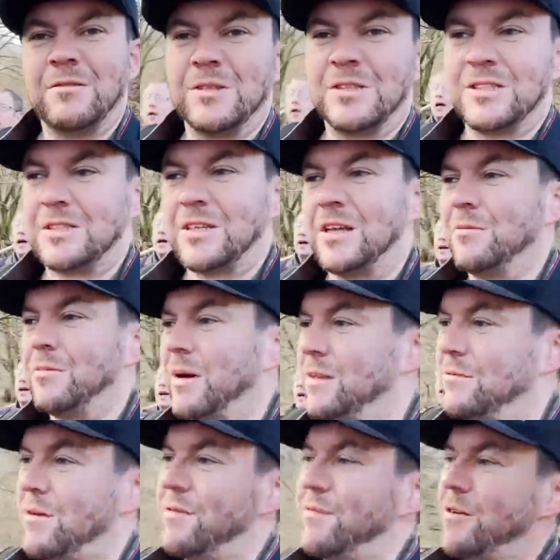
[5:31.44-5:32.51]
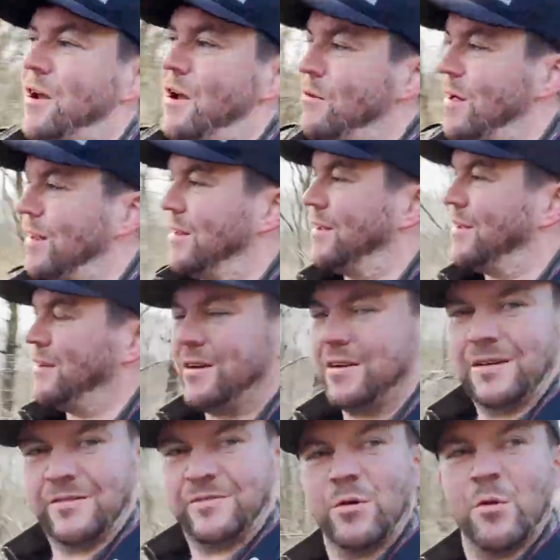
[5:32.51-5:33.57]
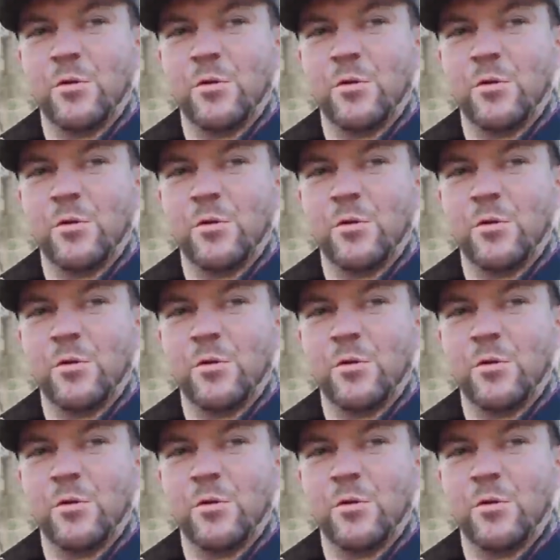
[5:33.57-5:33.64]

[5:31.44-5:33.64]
We're still by the River Irwell, if you are